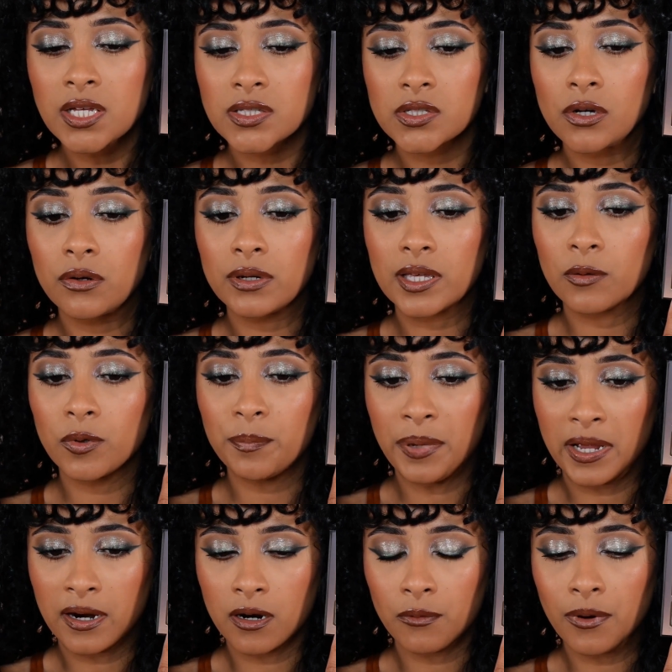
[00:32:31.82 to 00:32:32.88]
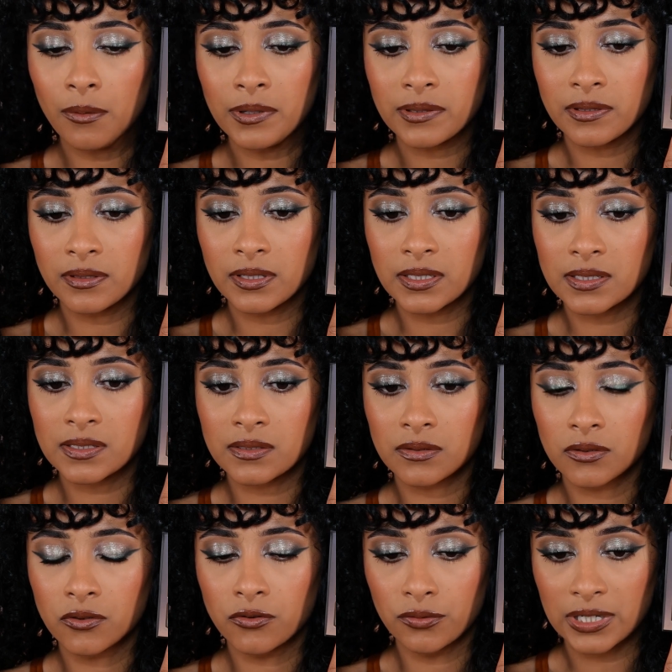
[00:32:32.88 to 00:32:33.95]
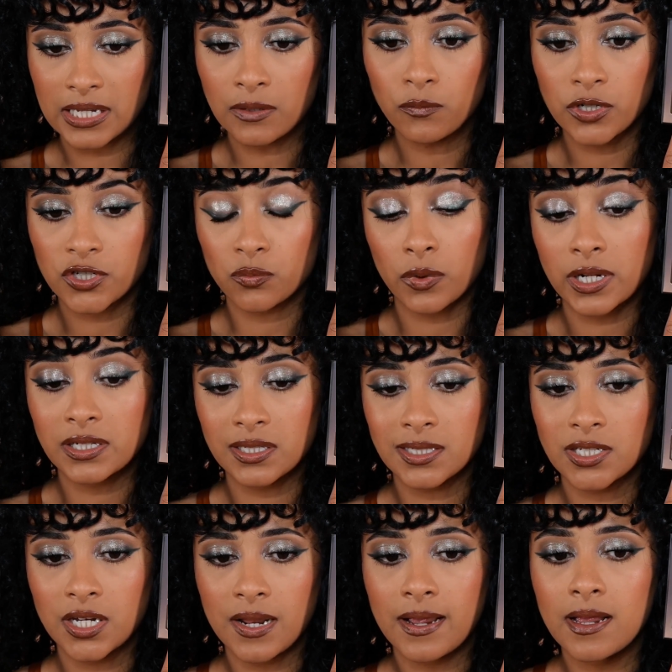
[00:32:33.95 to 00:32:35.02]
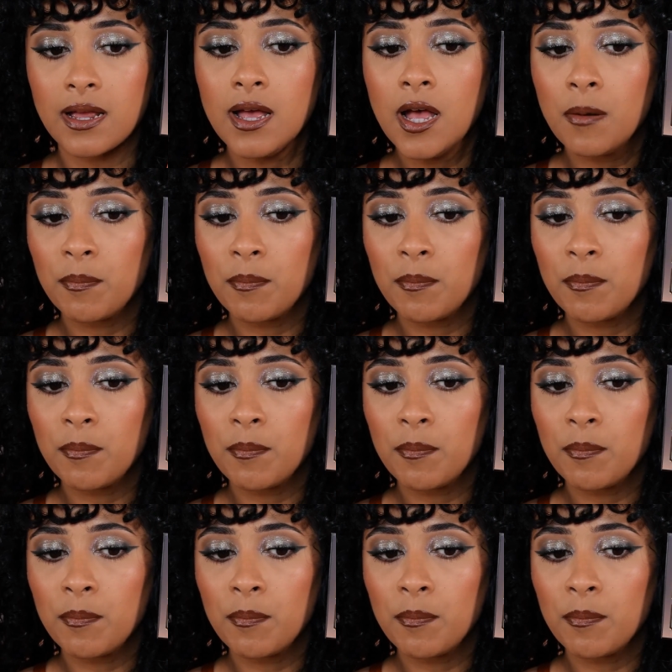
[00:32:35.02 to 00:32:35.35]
so it would pair well with this green, which is what I did today,